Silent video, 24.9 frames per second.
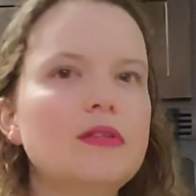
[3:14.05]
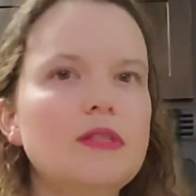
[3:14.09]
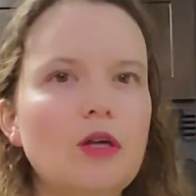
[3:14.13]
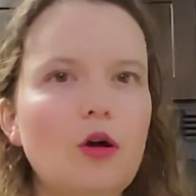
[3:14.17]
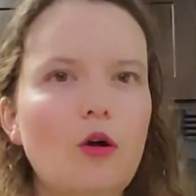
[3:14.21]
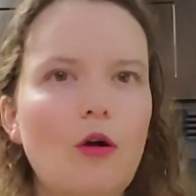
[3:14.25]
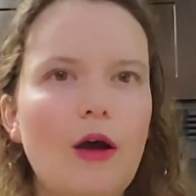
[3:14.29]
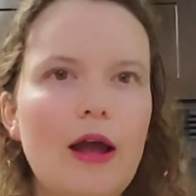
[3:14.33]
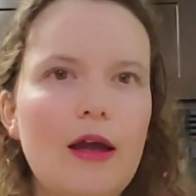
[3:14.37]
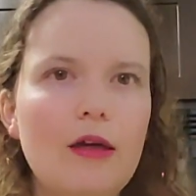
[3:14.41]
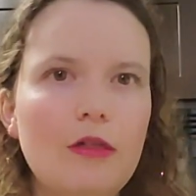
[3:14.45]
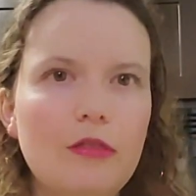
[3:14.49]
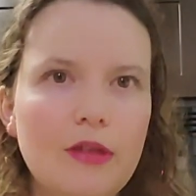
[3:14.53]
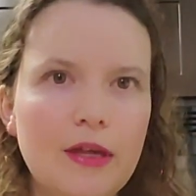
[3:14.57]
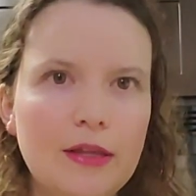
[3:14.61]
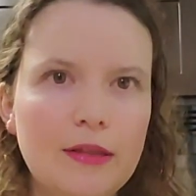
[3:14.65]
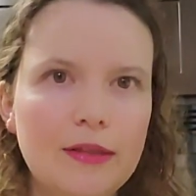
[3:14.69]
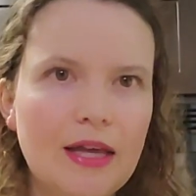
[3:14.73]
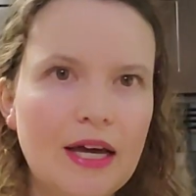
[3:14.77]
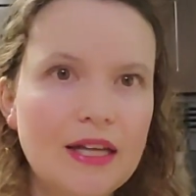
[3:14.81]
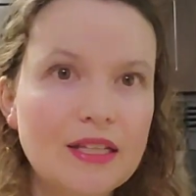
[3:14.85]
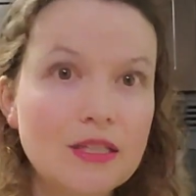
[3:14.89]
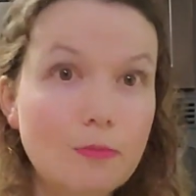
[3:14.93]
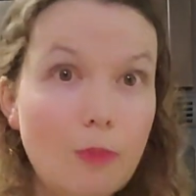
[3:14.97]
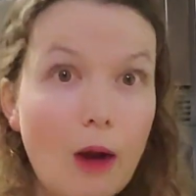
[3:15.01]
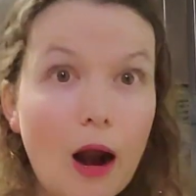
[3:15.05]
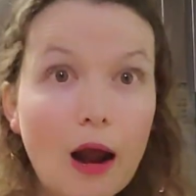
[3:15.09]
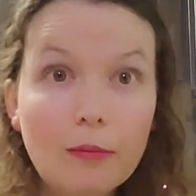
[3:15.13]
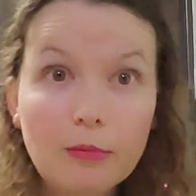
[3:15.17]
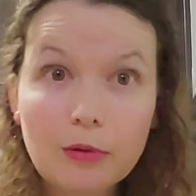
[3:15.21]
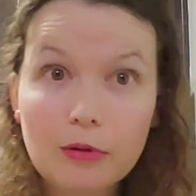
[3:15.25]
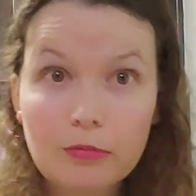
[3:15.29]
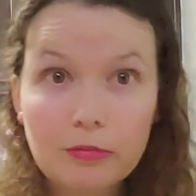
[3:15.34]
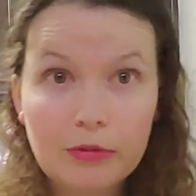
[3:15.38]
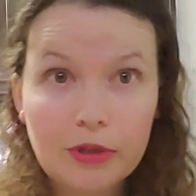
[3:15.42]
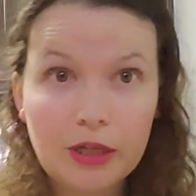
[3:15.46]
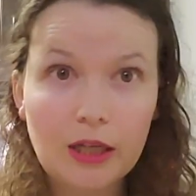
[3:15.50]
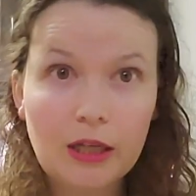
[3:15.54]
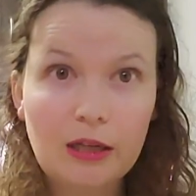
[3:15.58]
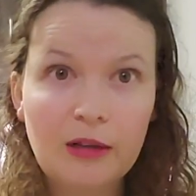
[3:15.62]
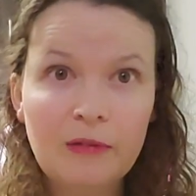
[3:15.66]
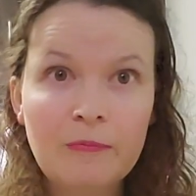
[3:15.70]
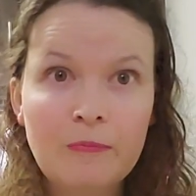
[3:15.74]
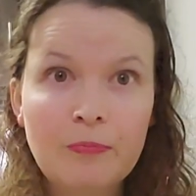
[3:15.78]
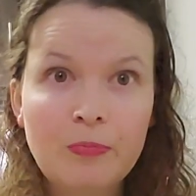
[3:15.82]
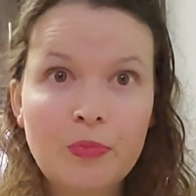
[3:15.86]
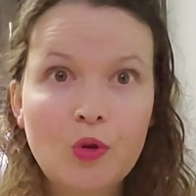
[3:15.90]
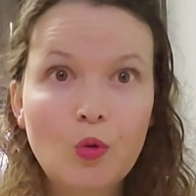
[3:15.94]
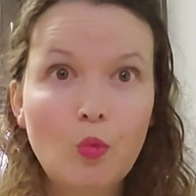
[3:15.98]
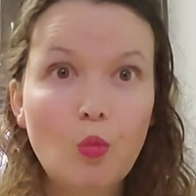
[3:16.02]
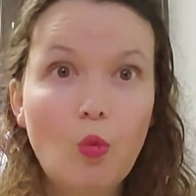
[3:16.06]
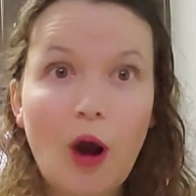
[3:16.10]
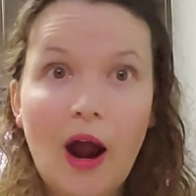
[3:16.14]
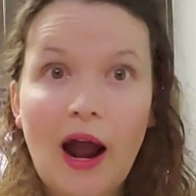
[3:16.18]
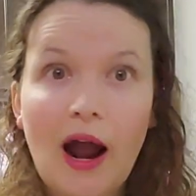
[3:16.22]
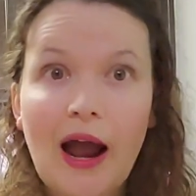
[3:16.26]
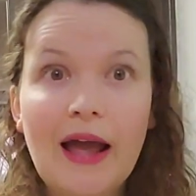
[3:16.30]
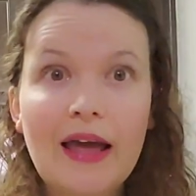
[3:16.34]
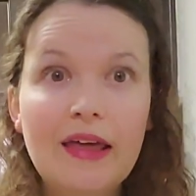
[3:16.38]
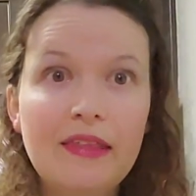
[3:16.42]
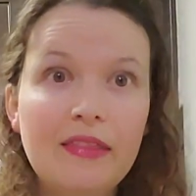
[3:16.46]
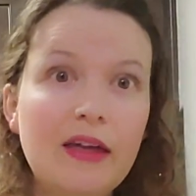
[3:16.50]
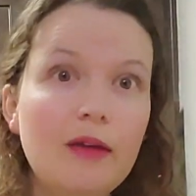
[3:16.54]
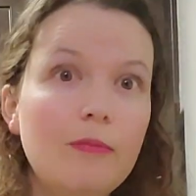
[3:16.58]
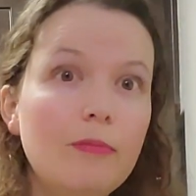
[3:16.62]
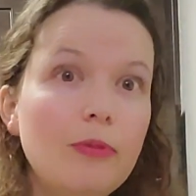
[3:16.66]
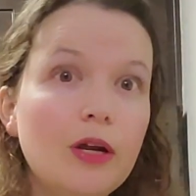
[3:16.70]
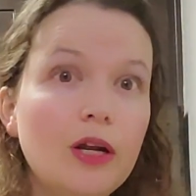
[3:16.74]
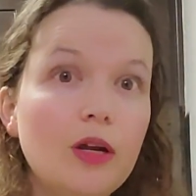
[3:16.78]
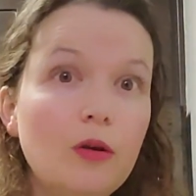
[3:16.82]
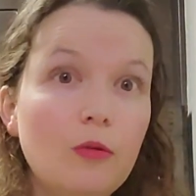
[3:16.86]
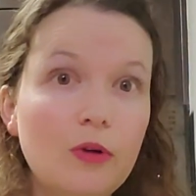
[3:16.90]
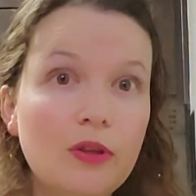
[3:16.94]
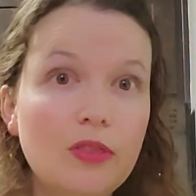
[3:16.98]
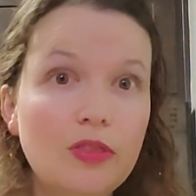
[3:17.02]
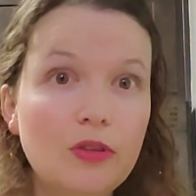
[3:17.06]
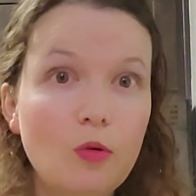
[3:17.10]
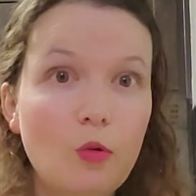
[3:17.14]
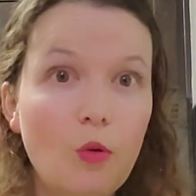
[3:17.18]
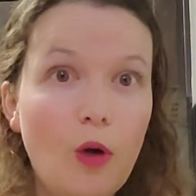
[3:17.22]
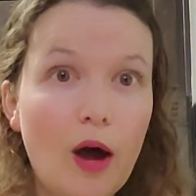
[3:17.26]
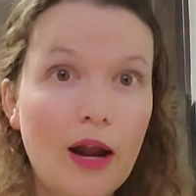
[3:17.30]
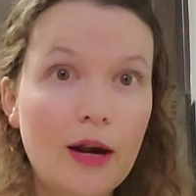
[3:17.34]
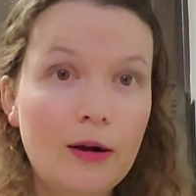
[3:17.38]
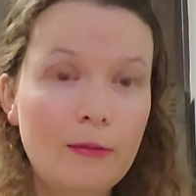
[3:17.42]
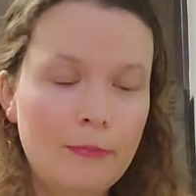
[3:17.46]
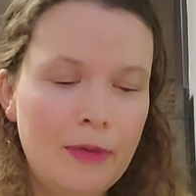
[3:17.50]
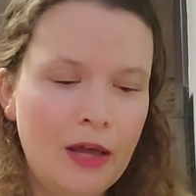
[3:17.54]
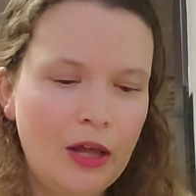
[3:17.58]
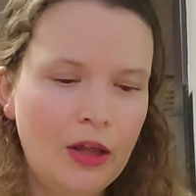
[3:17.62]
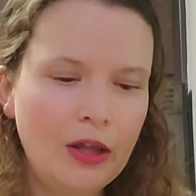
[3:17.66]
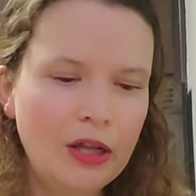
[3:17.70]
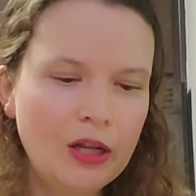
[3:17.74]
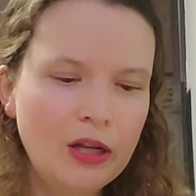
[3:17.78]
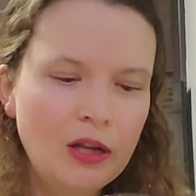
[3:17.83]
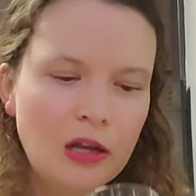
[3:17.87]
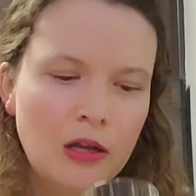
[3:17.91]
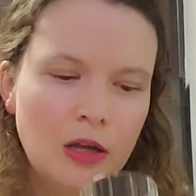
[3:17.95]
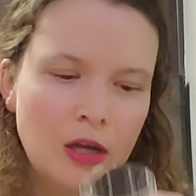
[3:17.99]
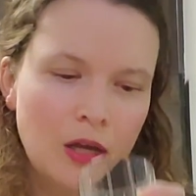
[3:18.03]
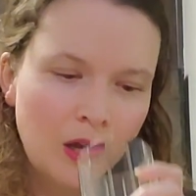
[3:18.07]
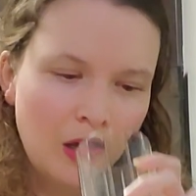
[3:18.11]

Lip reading: So I think that's probably why they put it with the watermelon.